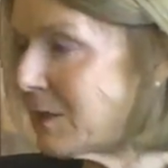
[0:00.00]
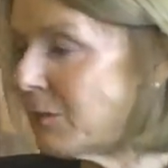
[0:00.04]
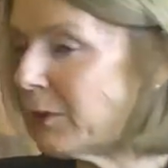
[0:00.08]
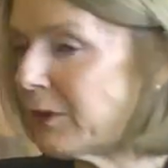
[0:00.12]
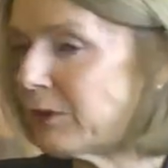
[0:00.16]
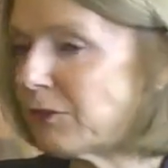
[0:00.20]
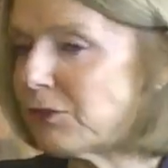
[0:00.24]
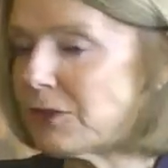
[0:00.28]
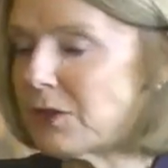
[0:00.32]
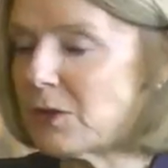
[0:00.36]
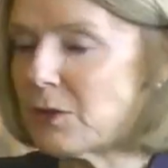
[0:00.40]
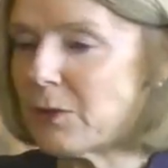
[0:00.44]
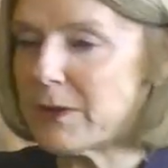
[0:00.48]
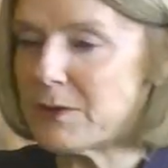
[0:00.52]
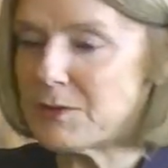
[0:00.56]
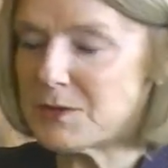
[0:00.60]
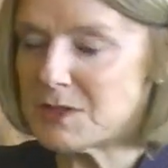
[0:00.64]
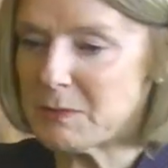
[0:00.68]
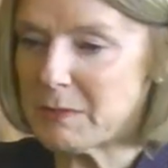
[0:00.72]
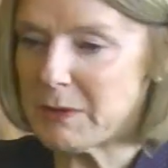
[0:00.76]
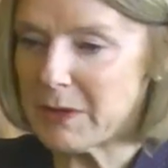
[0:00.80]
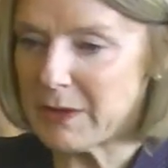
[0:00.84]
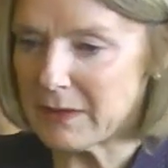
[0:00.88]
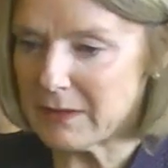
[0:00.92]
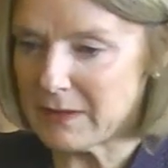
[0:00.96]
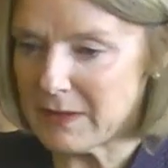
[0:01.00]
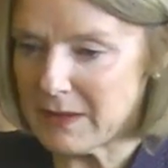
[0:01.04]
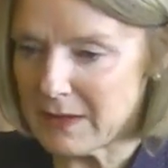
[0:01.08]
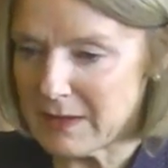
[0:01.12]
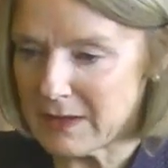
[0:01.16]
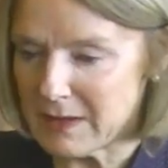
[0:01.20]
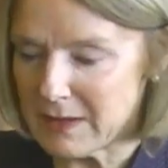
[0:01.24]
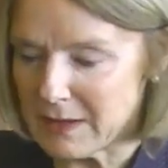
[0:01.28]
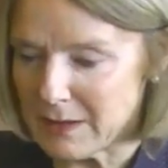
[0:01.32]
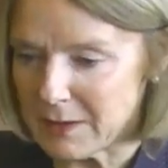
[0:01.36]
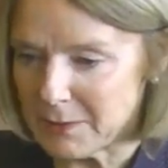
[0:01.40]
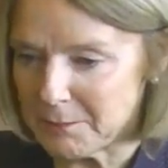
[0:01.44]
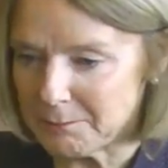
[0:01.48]
Which, you know, I used to be on
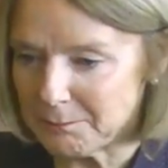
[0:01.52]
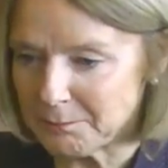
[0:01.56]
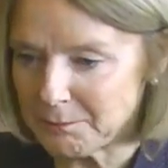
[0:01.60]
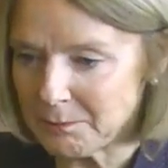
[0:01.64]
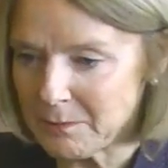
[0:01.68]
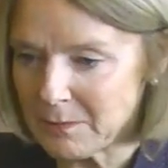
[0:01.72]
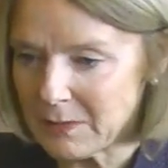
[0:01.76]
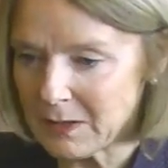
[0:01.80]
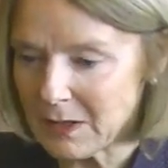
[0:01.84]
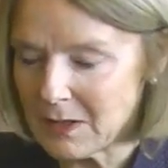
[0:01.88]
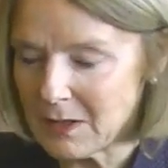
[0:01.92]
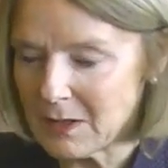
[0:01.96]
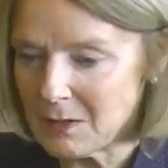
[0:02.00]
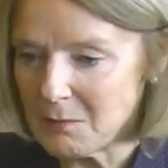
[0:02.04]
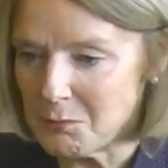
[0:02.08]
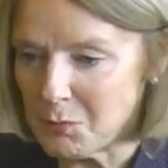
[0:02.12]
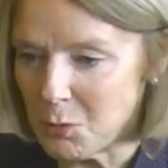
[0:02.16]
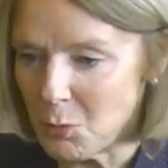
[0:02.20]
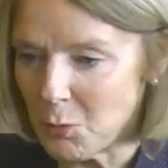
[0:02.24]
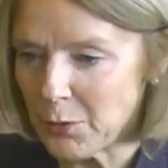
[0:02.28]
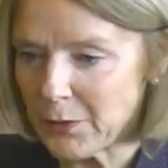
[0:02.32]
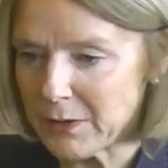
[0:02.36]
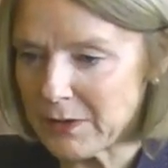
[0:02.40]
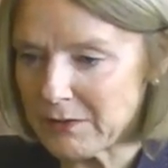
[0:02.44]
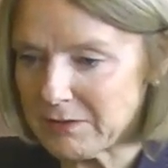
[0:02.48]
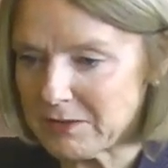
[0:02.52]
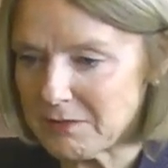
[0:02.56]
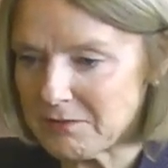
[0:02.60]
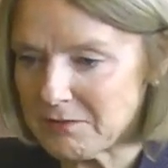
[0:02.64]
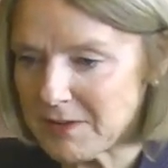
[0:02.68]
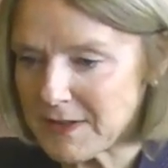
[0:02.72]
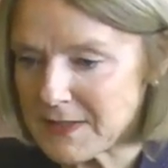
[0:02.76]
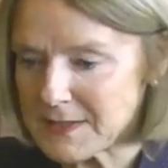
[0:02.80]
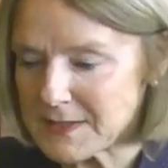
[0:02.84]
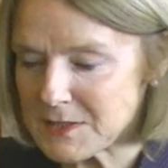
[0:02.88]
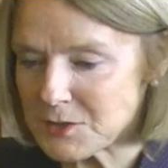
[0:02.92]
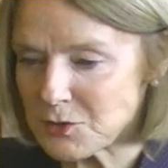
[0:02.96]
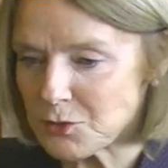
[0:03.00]
the um, board of
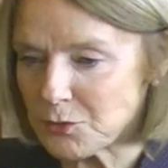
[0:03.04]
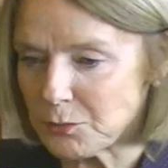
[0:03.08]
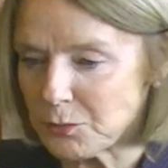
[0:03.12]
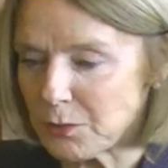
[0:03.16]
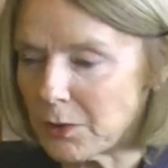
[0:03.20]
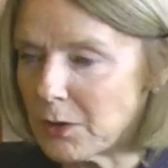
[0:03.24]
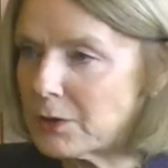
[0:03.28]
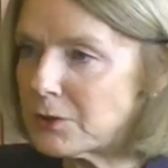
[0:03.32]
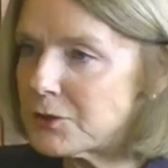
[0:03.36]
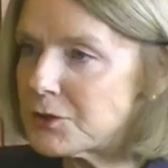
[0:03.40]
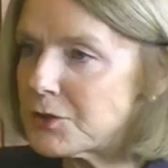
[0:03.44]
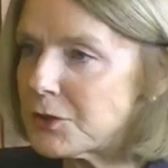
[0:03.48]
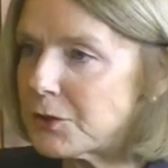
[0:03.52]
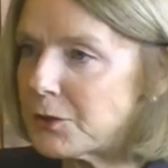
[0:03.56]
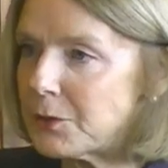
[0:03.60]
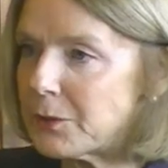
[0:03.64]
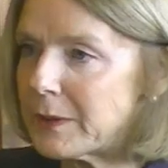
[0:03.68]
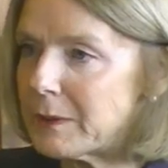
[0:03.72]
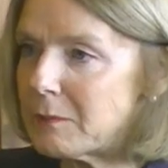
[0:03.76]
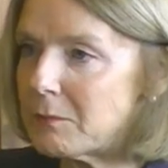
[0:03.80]
Invest Toronto.